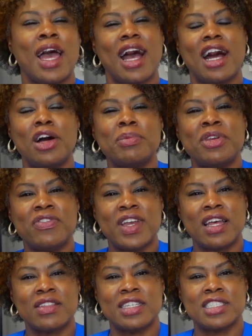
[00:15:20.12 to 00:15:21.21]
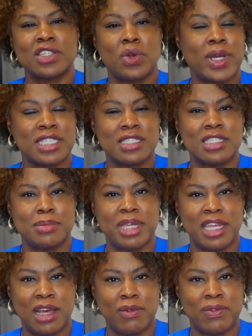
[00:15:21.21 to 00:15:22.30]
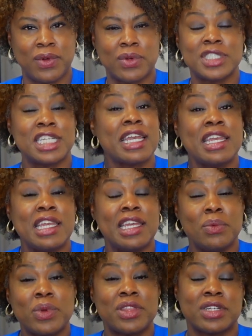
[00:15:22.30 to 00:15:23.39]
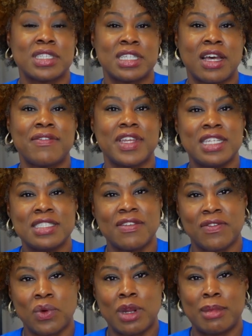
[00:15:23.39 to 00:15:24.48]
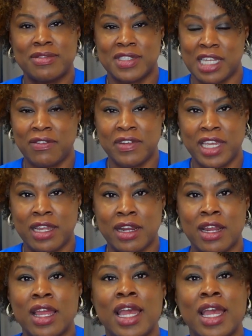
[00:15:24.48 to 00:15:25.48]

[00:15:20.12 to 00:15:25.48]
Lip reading: I hope you found these questions to be helpful. Checking in with yourself is a form of self-care.